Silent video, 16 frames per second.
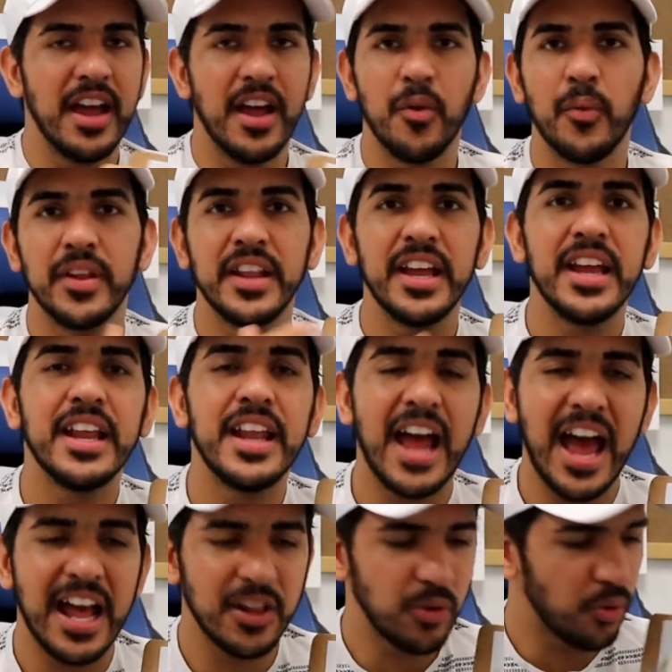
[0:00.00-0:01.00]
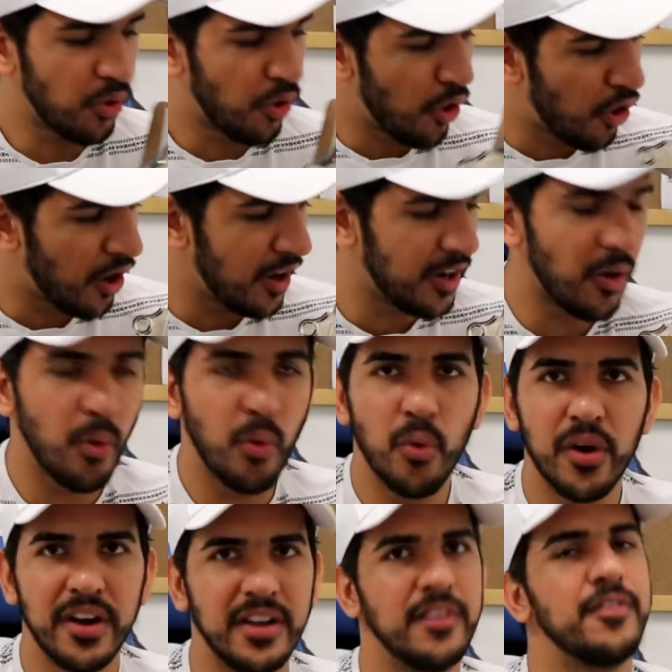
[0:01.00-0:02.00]
And when they hit add to cart,
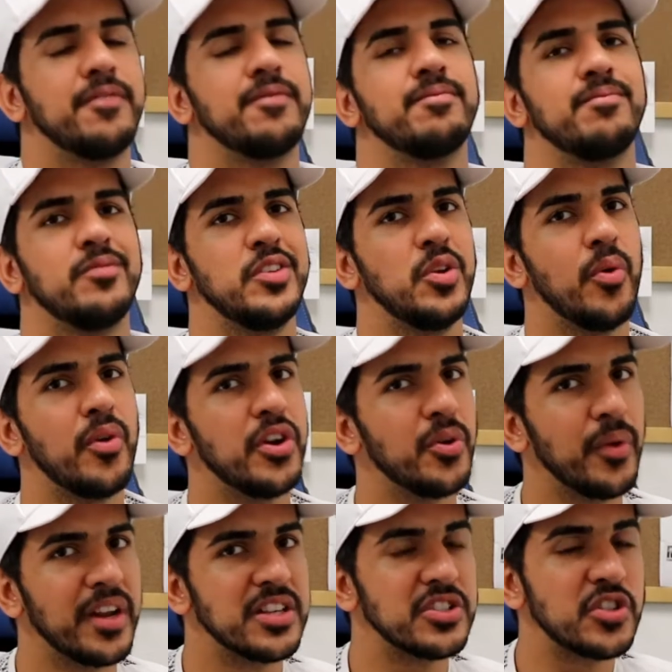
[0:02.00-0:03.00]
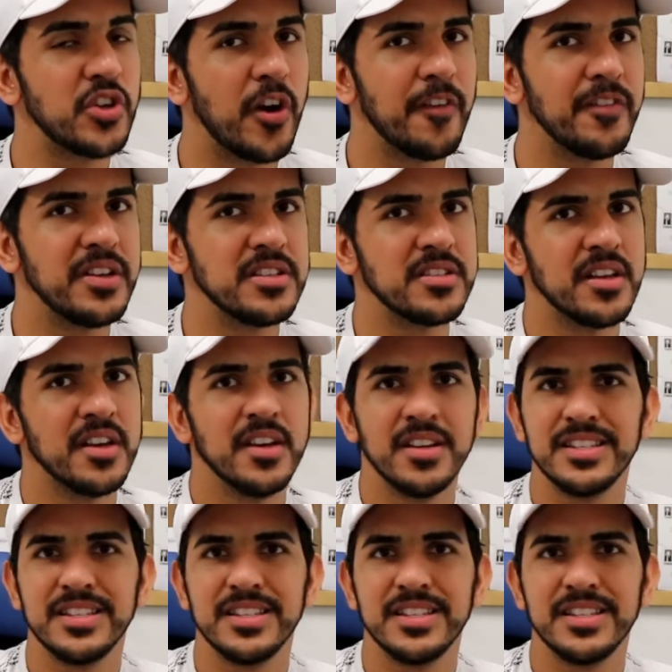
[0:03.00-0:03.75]
or if you're doing a service,